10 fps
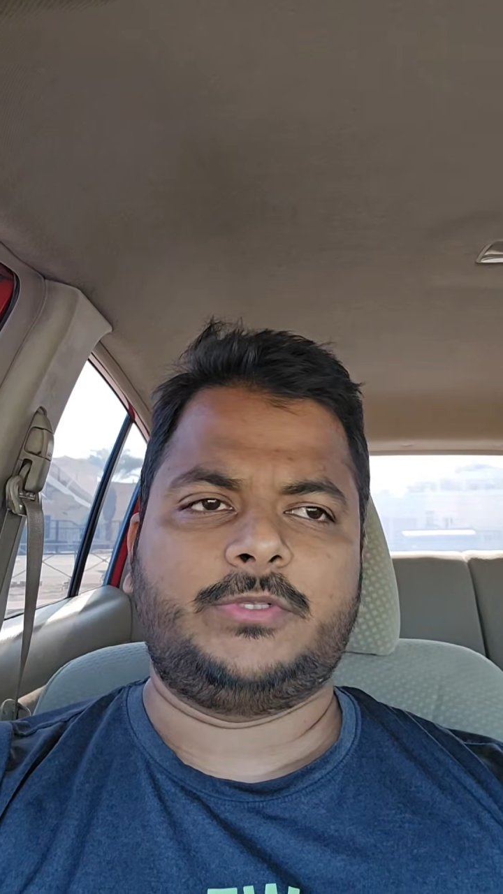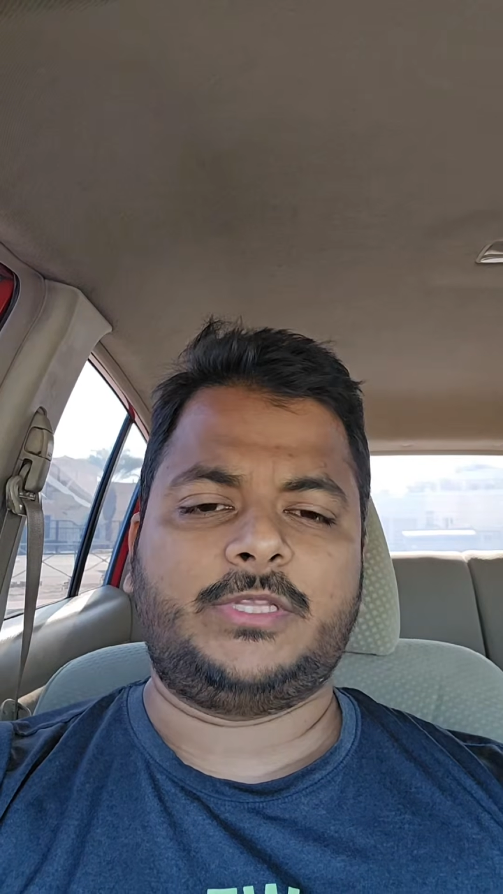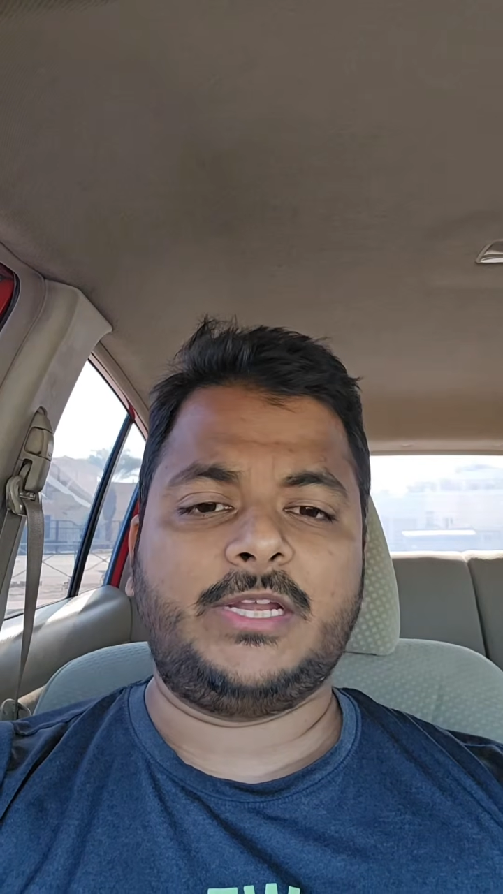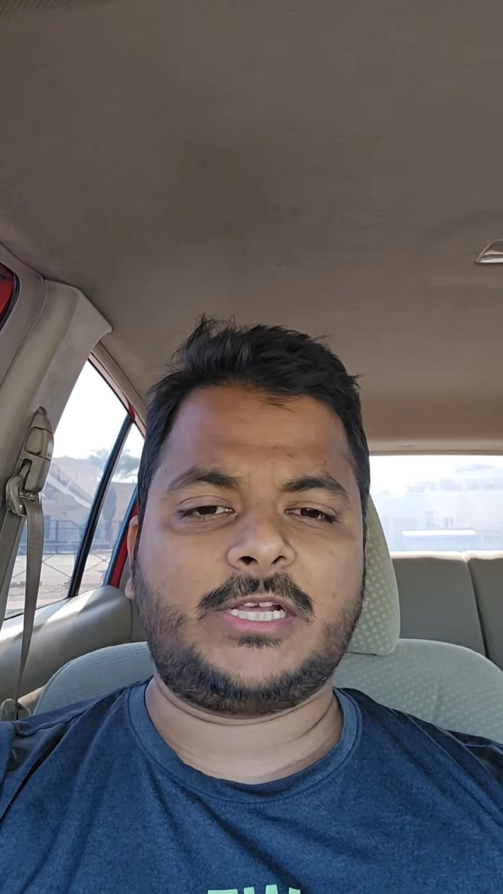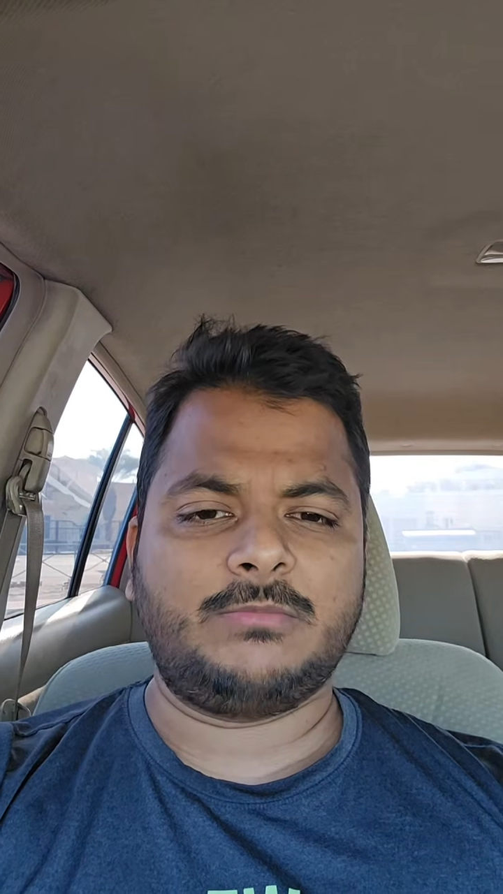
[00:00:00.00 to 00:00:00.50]

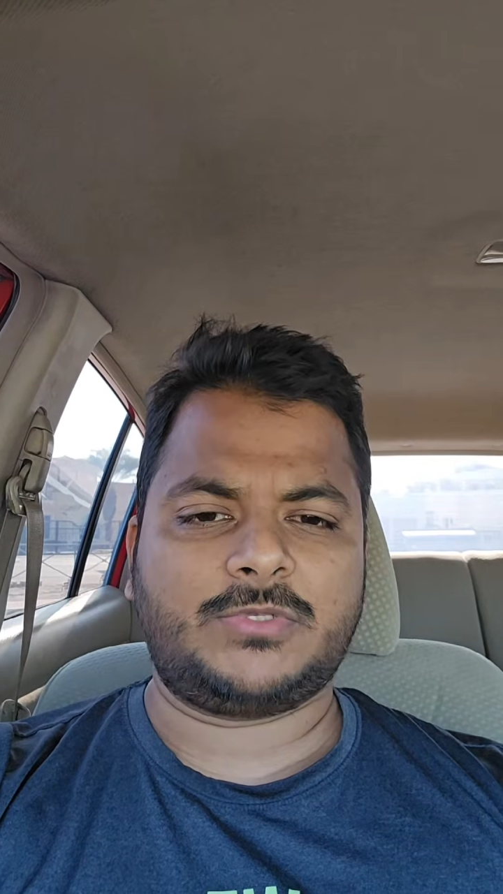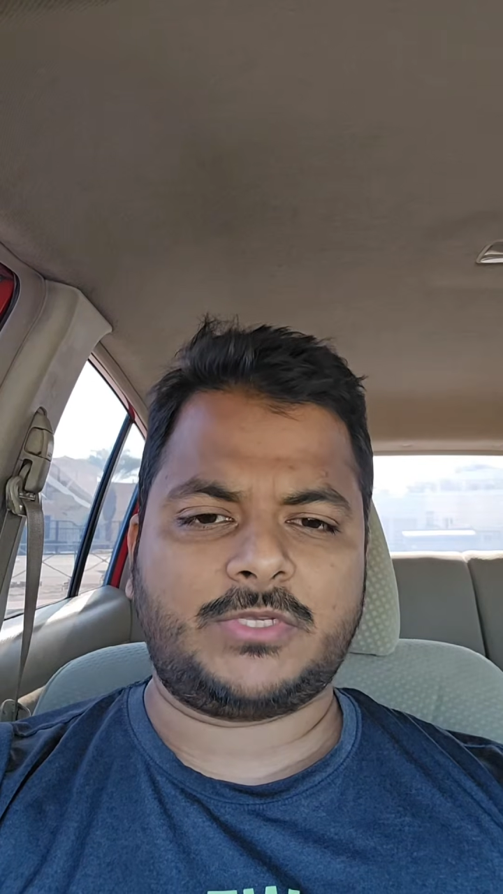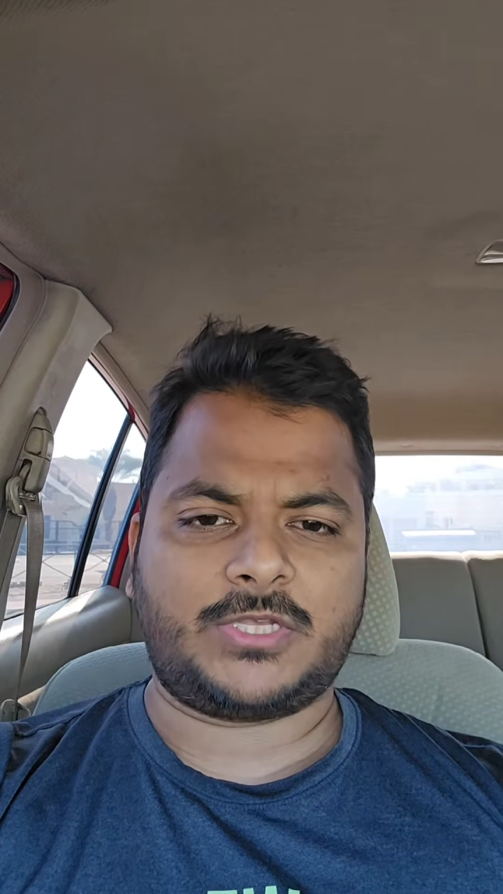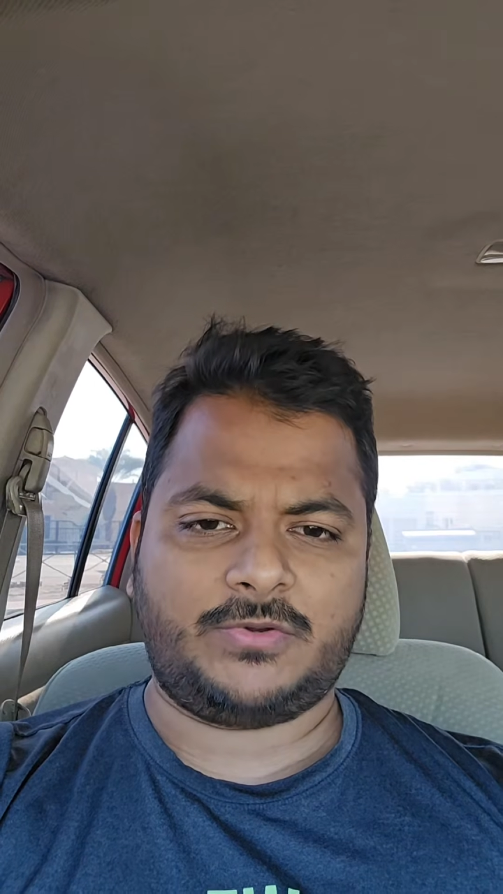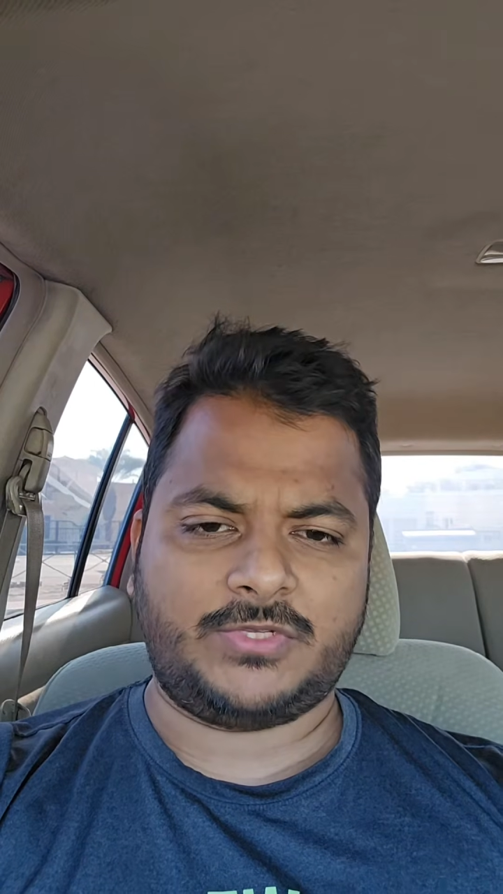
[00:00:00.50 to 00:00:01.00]
Then comes
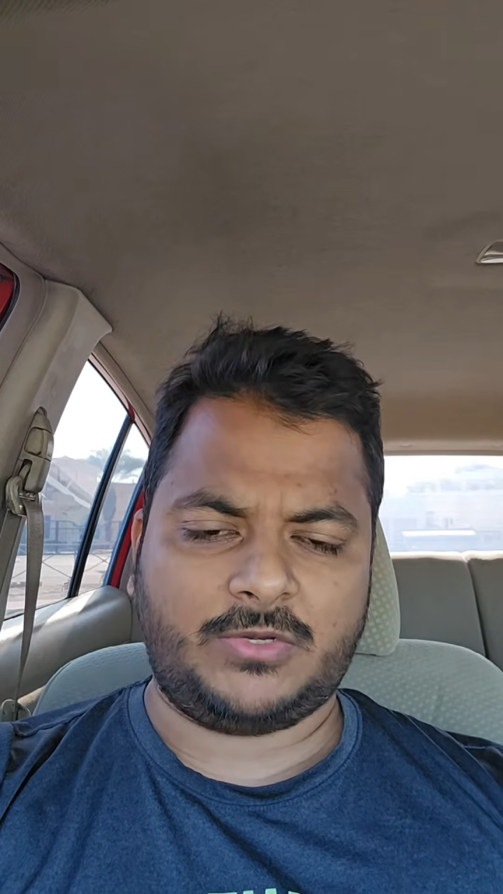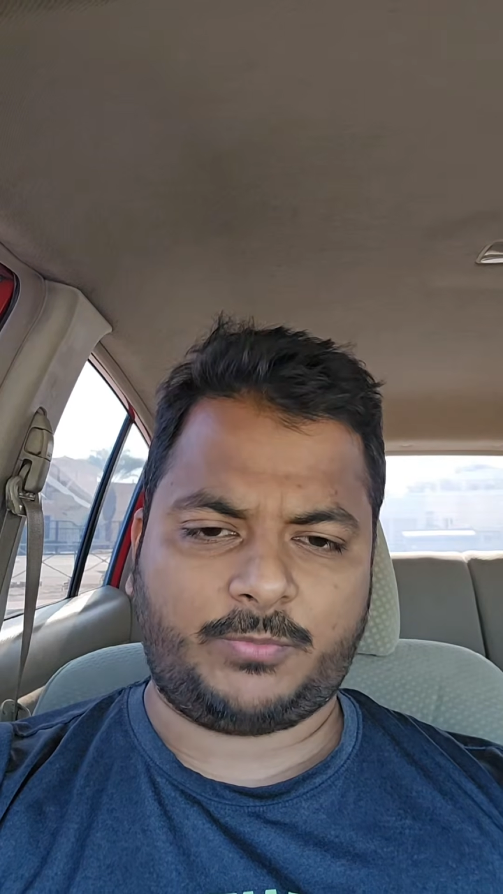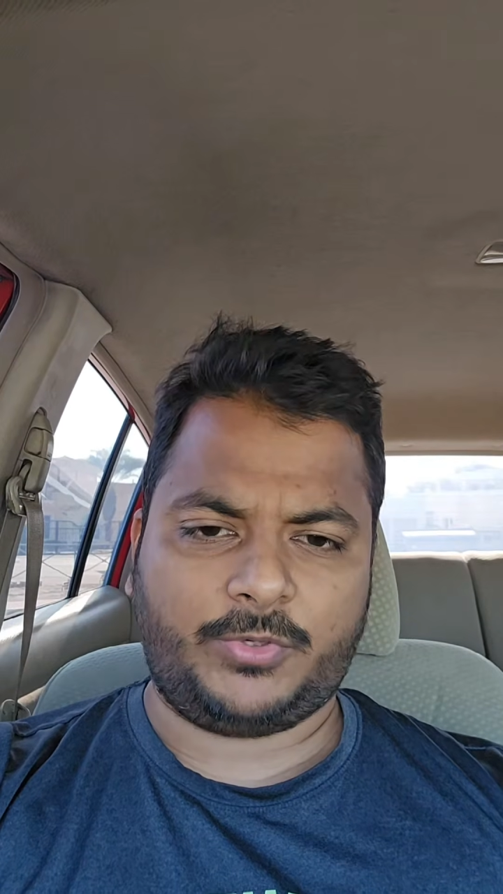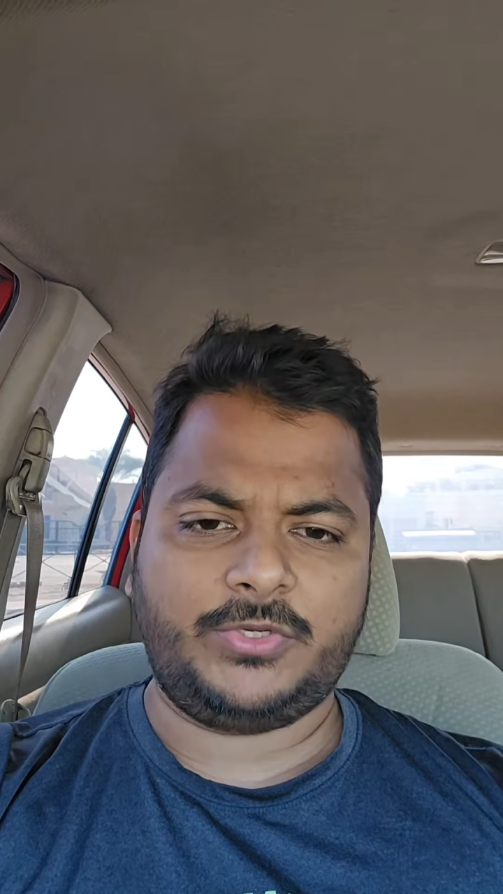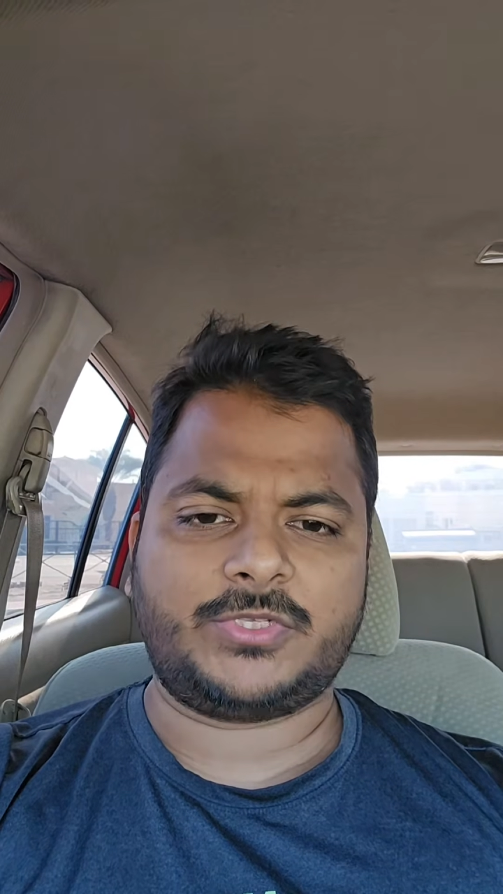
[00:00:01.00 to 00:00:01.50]
service endpoint.